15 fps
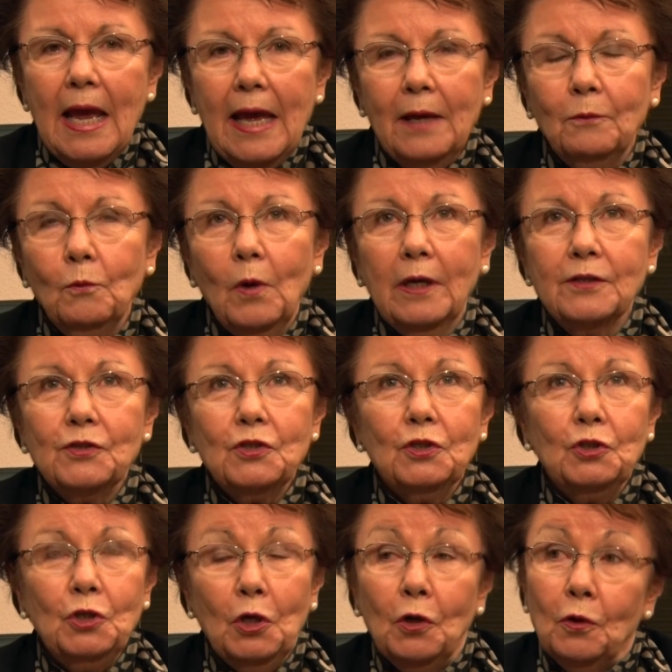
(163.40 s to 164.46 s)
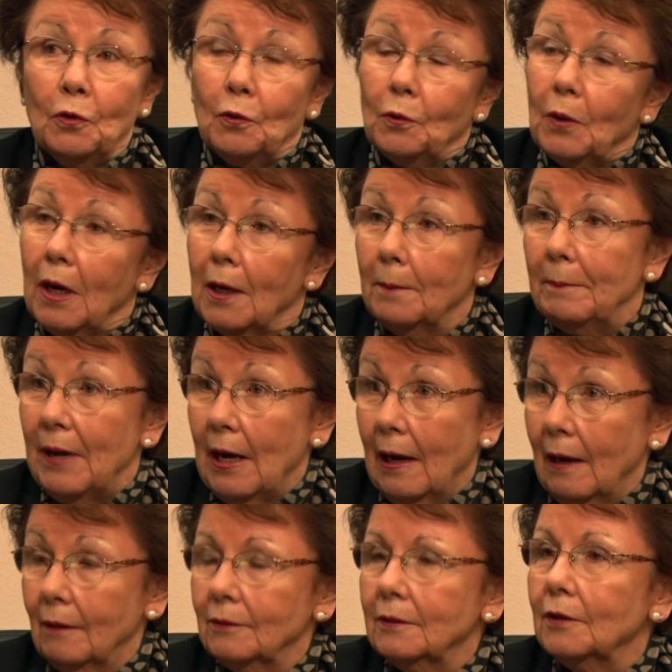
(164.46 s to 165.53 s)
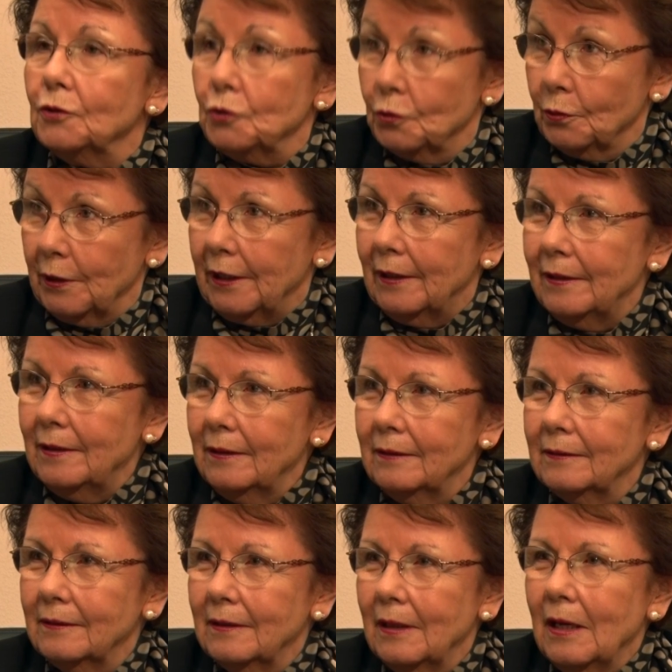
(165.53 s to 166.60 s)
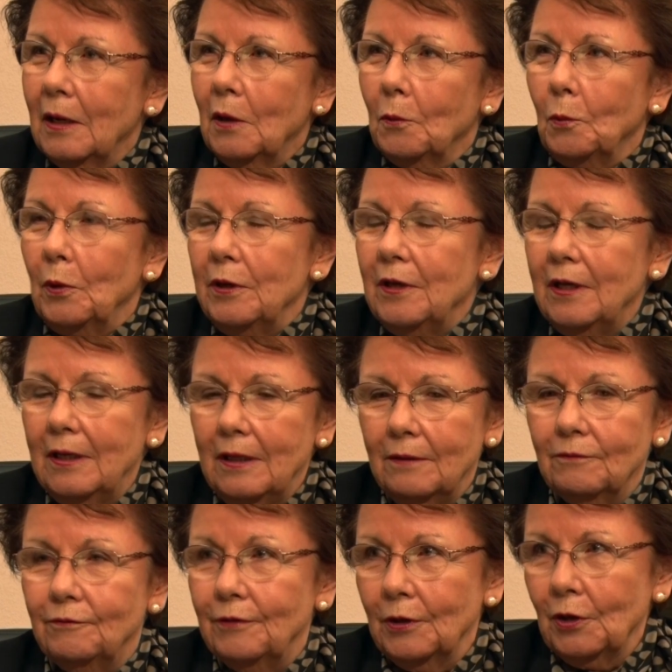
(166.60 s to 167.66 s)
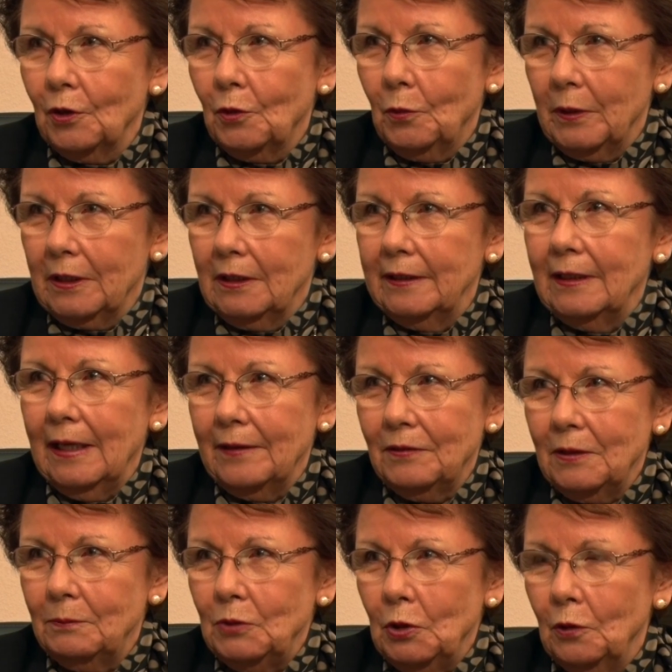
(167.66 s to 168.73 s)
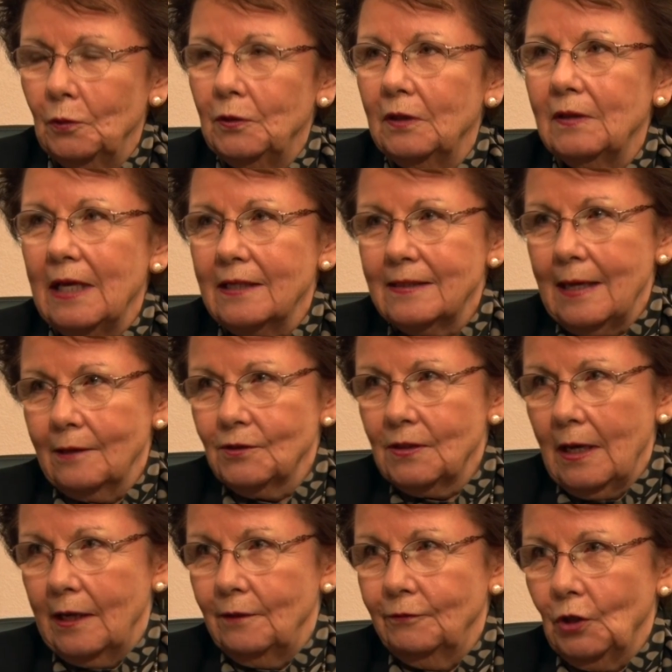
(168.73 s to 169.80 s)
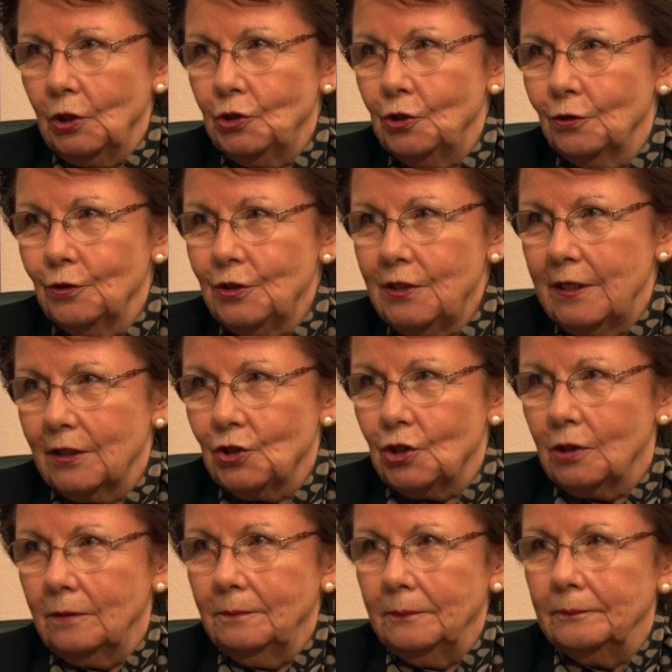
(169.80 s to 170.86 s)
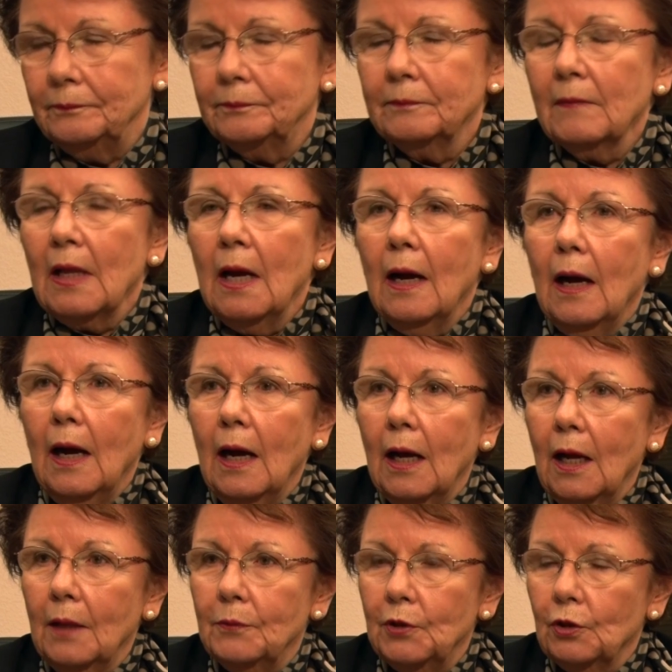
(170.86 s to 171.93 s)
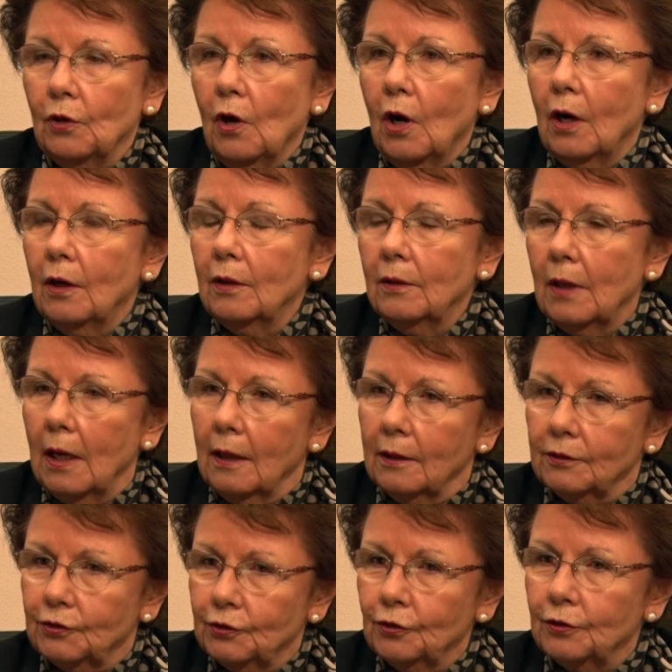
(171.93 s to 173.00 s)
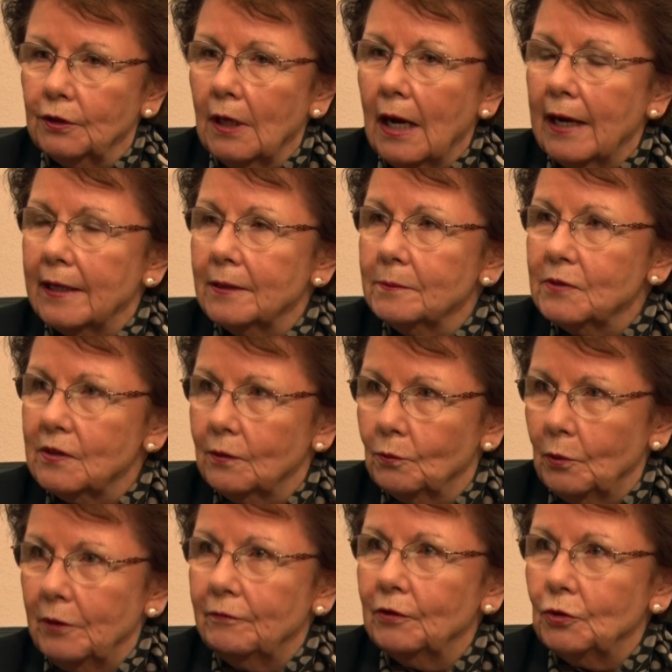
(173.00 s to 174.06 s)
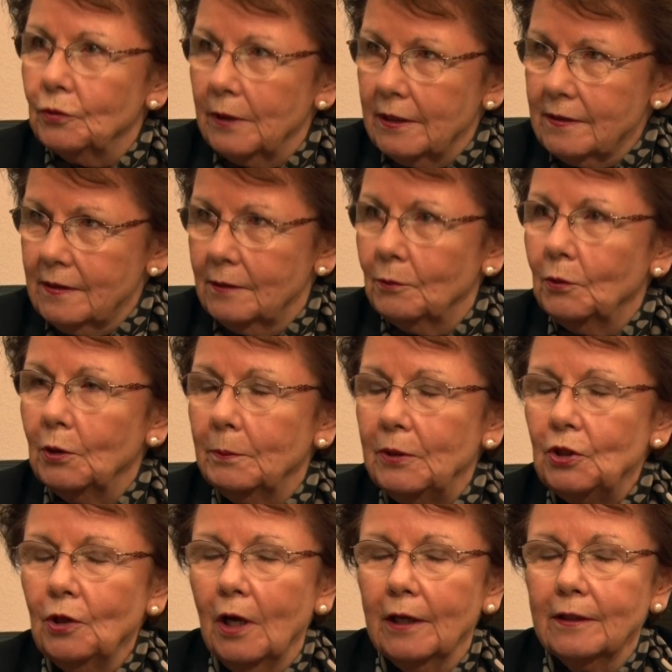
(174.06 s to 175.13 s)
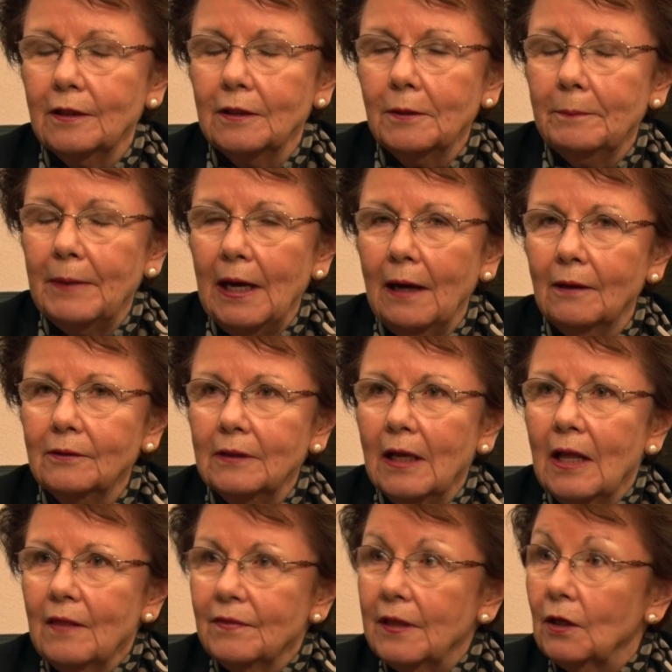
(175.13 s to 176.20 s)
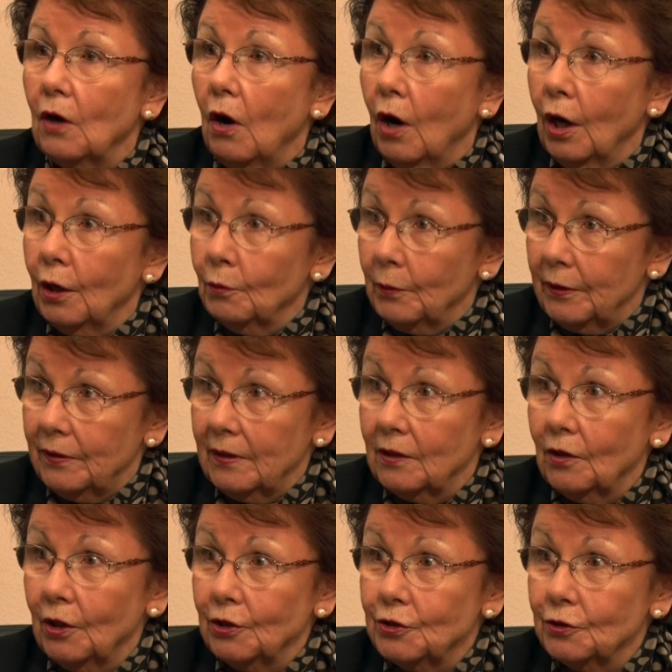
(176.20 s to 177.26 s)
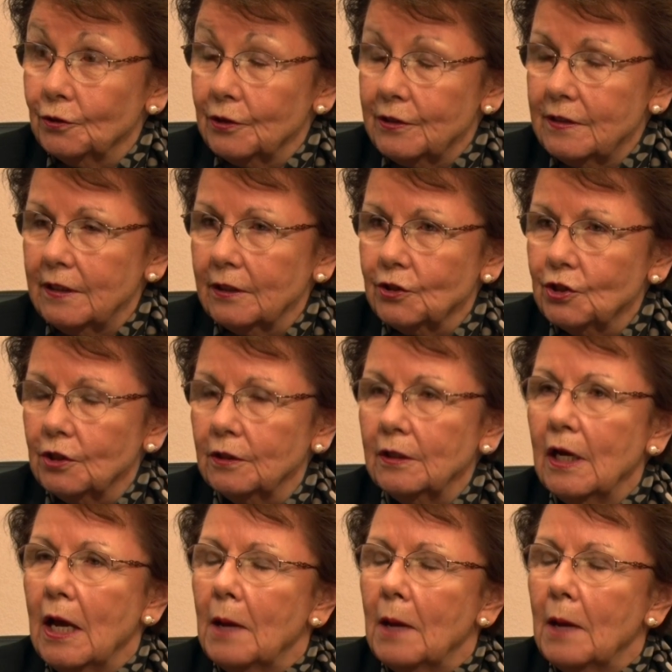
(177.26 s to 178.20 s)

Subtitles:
and wants to know about TRID, we very quickly let them know that that's outside of our jurisdiction. There are certain items that we've addressed that we'll be talking about that are within our jurisdiction,